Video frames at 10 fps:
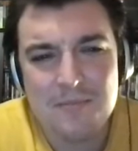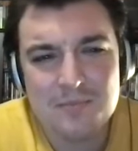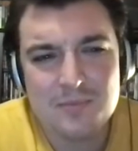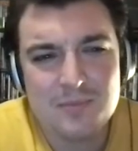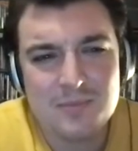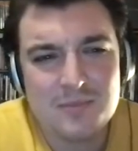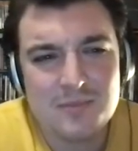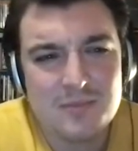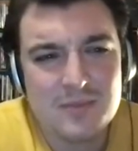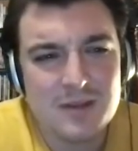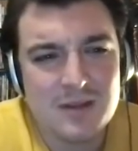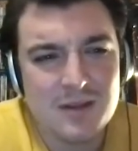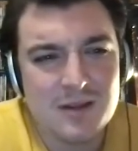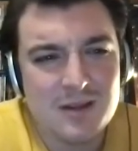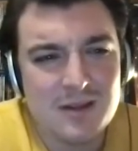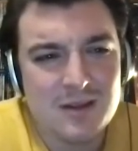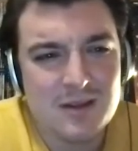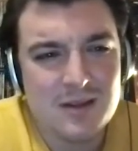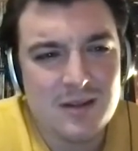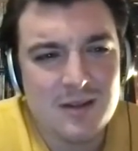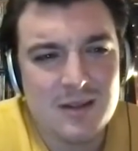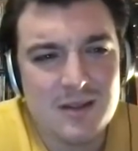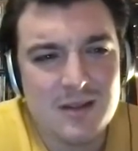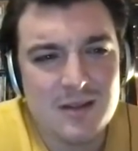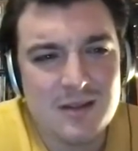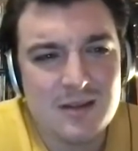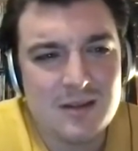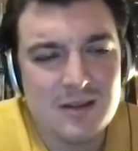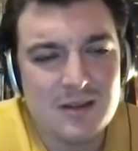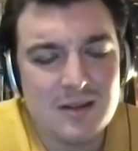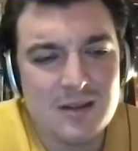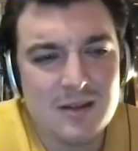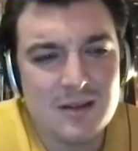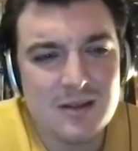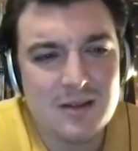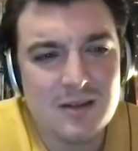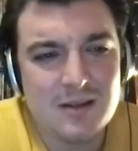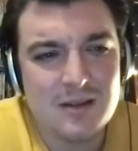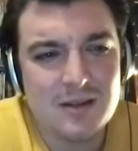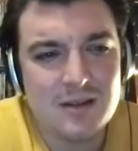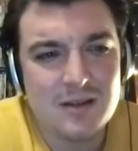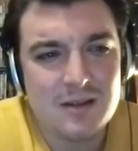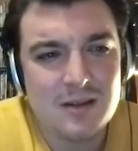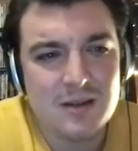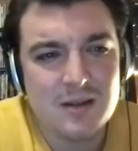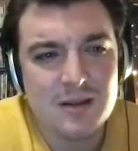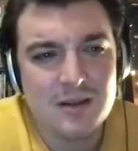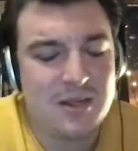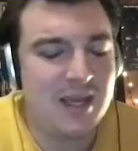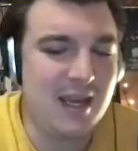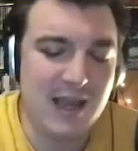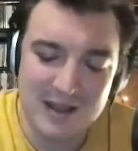No words are spoken by the person on screen.